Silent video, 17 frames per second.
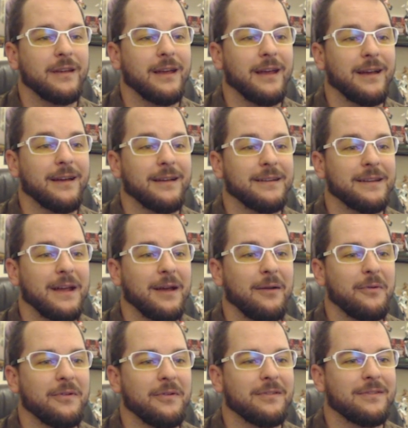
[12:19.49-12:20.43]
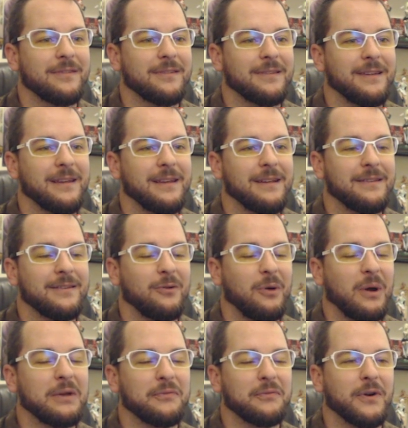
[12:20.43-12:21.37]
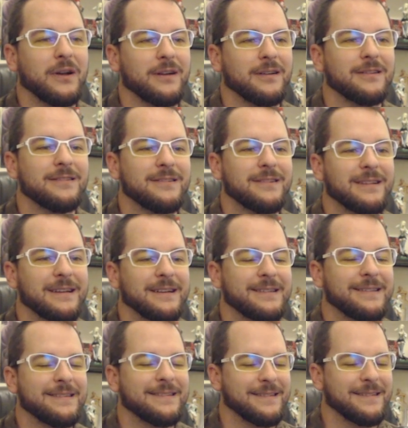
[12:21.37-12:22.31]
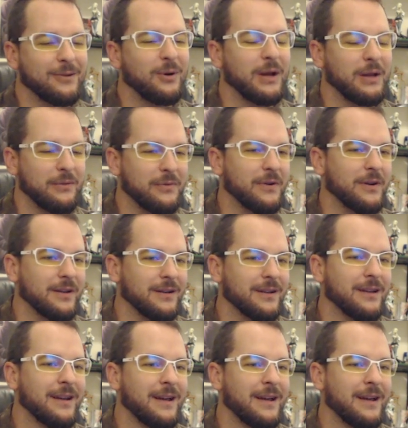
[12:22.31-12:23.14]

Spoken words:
and it's quite fun. It's quite fun.